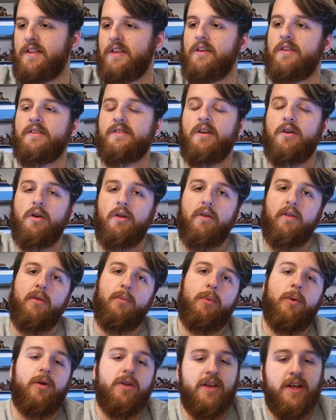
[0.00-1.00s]
the other corner of the
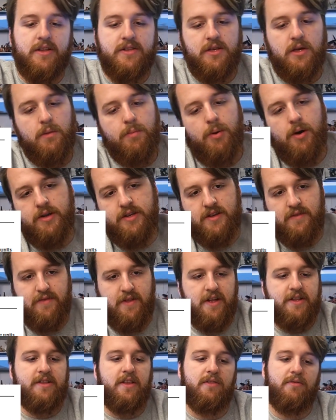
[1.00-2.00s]
board, you get 2 points, you
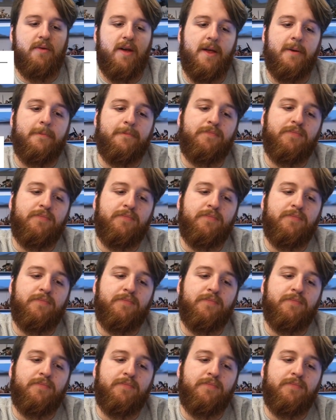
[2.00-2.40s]
fly into 3.